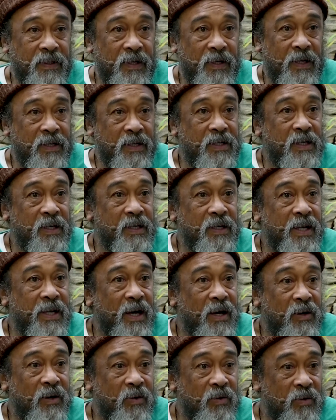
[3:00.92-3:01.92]
until
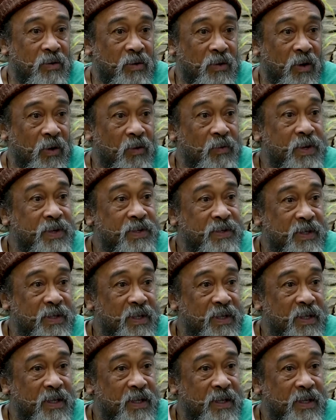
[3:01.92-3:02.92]
now or
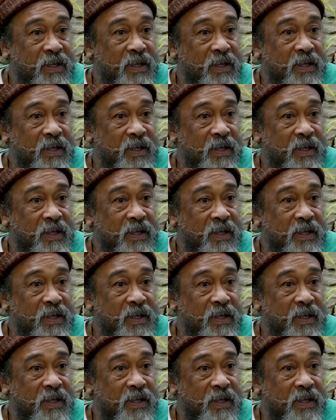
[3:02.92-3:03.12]
recently